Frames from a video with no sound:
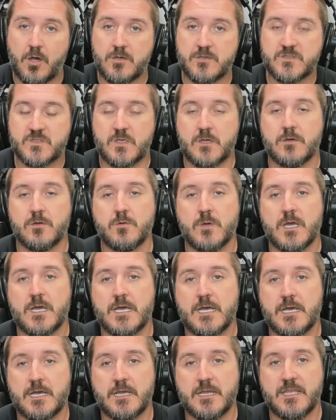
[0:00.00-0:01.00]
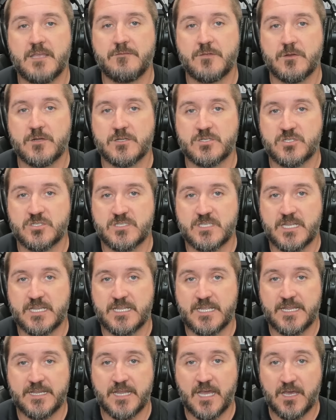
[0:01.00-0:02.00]
Also, uh, if you're interested
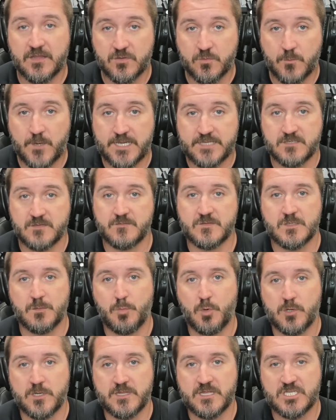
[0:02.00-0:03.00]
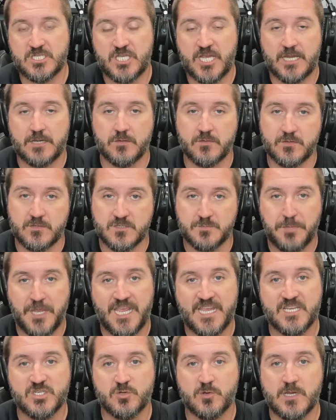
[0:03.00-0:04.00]
in other ways of supporting the channel, there's
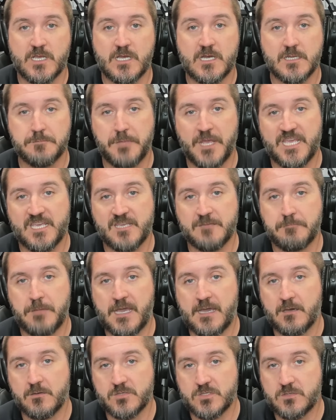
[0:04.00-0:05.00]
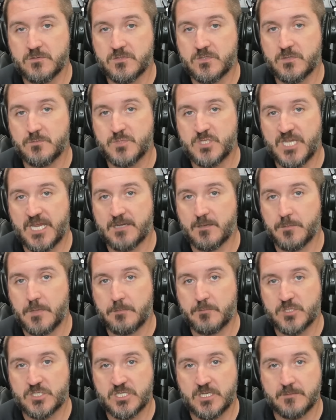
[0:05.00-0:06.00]
Patreon, PayPal, YouTube channel
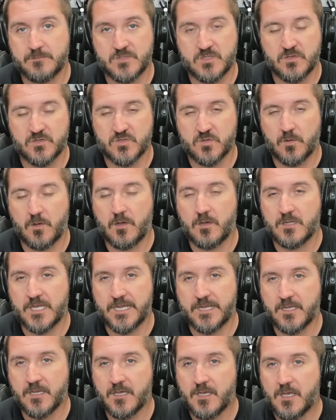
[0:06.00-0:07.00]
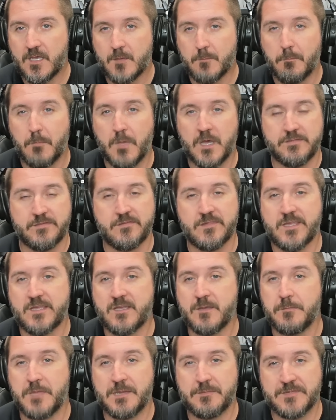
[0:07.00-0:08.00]
memberships. Those are all like monthly
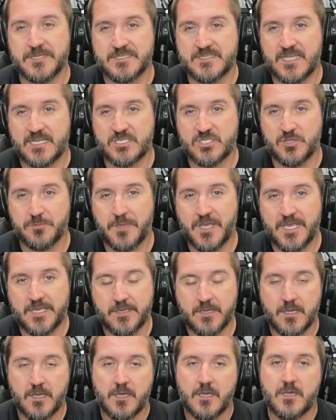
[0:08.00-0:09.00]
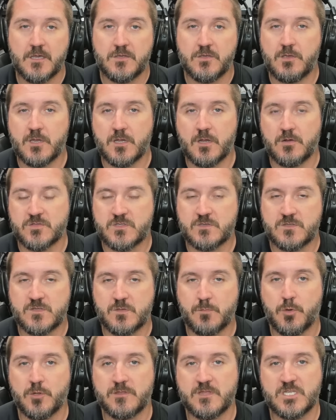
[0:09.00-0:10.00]
commitments that you make. You can also
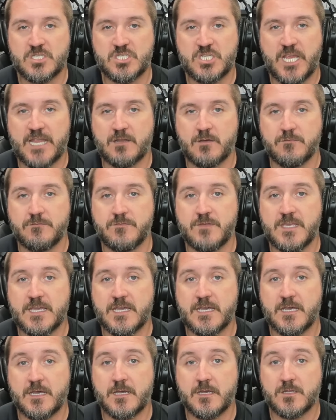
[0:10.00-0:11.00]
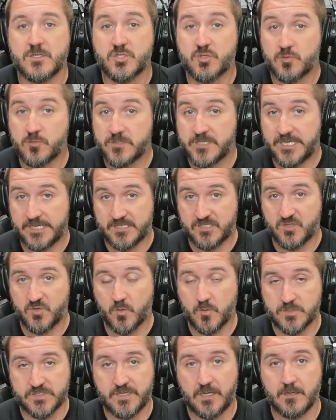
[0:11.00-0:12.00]
support the channel via true tech
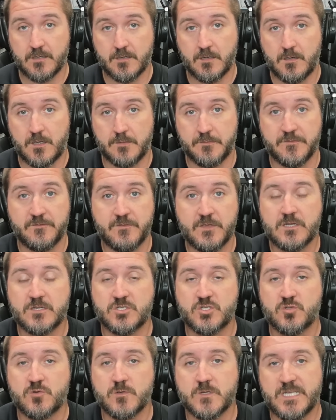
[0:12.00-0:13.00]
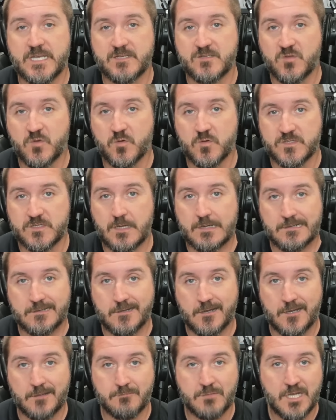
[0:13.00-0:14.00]
tools dot com. If you go to true tech tools dot
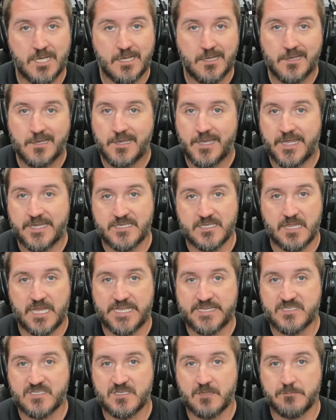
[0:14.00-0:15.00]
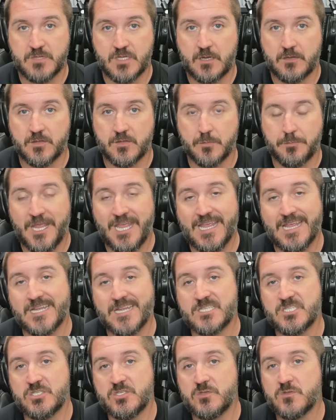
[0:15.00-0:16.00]
com, and you like something on their
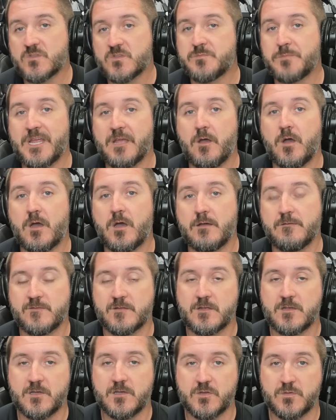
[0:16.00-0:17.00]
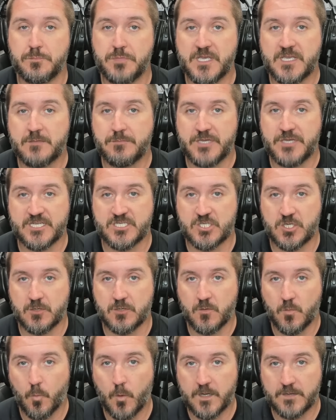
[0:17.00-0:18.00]
page, use my offer code, big
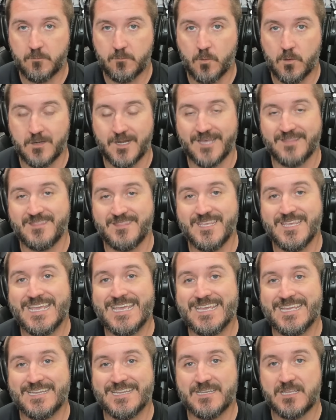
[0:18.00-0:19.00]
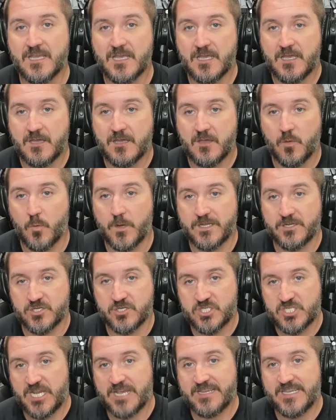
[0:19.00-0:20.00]
picture, one word. At the end, when you're
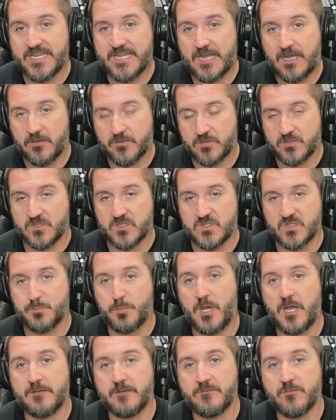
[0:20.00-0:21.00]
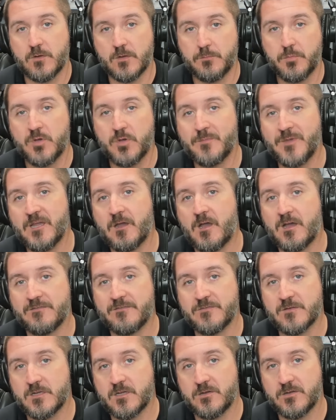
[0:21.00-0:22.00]
checking out, there's a spot for it. Put my
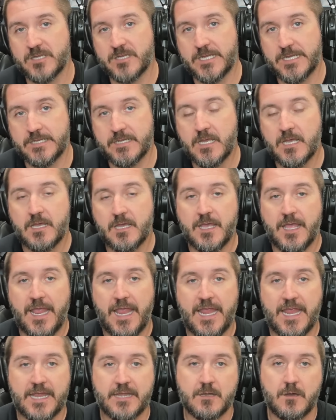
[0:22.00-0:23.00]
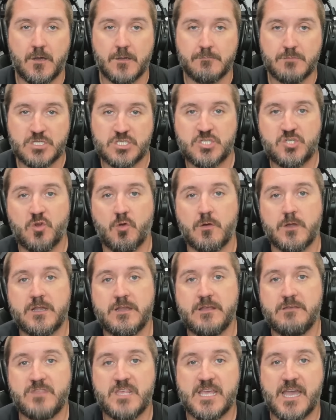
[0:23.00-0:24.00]
offer code in, and on
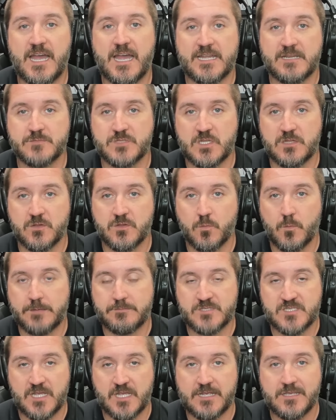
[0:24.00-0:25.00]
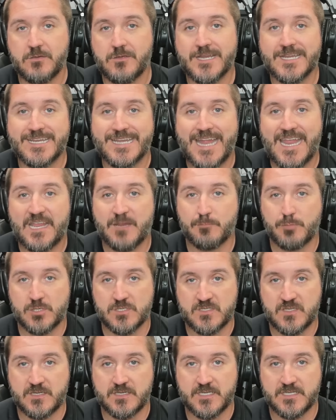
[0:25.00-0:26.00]
majority of the items on their website, you get an eight
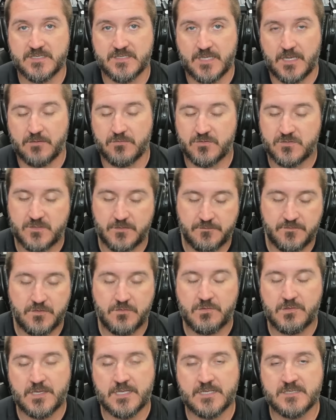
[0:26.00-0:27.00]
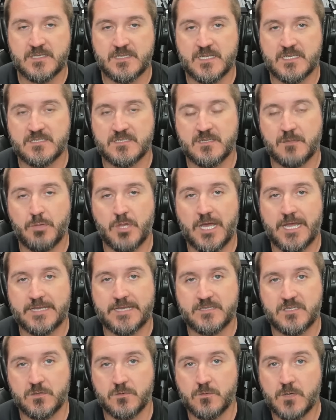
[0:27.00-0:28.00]
percent discount. There's a few things it doesn't apply
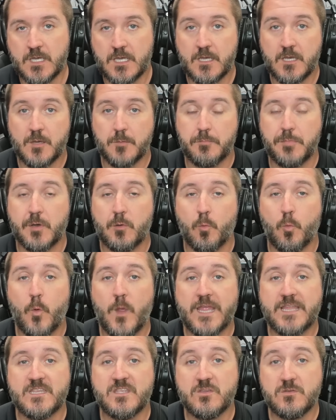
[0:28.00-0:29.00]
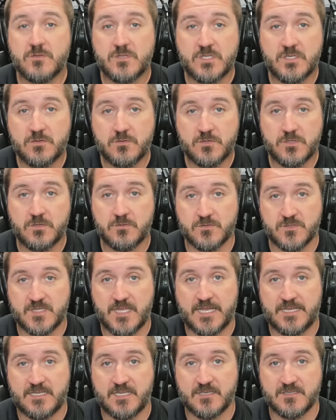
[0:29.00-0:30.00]
to, but when you do use
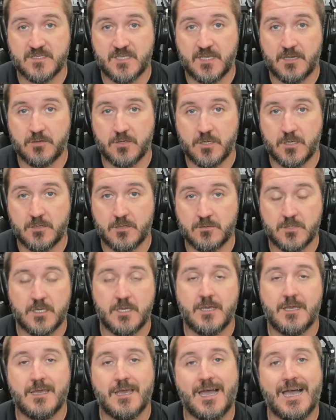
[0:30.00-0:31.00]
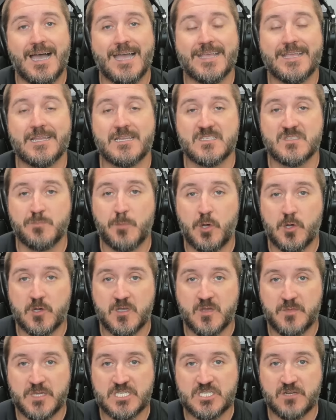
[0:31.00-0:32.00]
that discount code, I get a small
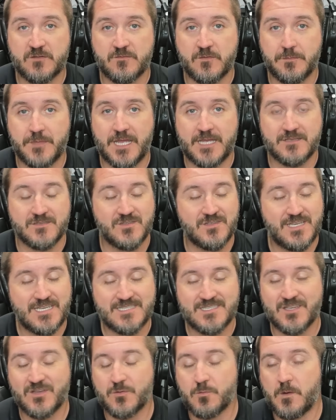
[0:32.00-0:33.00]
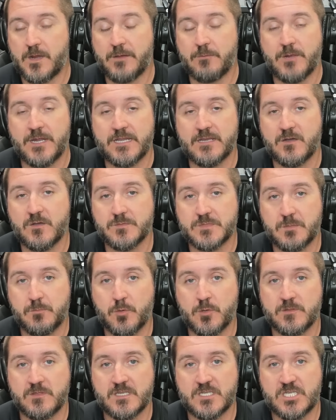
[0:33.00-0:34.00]
commission from that. So that's a great way to help
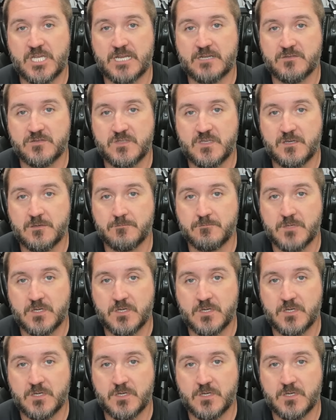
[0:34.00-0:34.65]
support the channel too,